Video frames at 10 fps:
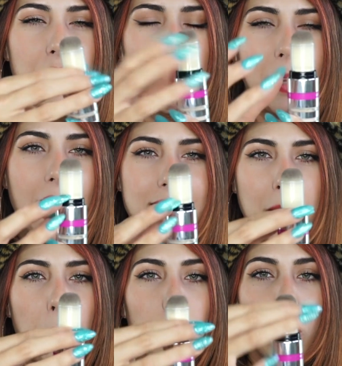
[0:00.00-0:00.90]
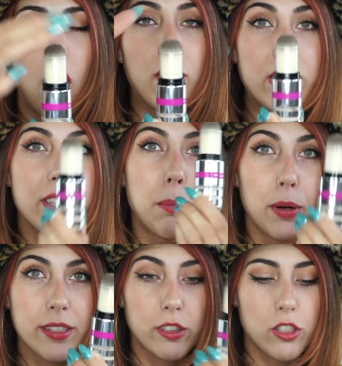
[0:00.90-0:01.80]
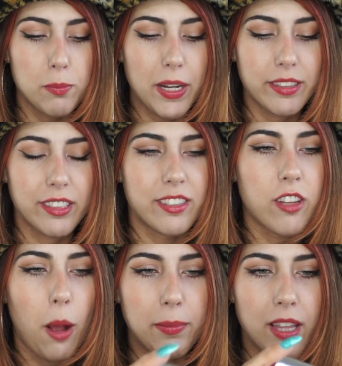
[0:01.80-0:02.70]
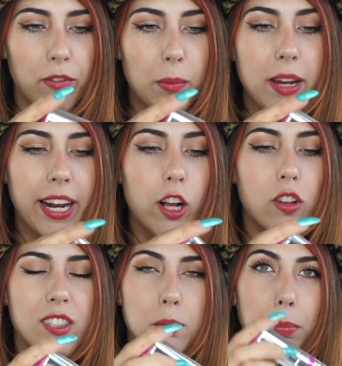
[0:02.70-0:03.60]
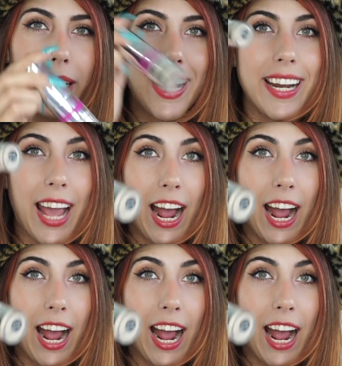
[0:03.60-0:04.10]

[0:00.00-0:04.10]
the plastic part covers the bristles because it stops them from getting all splayed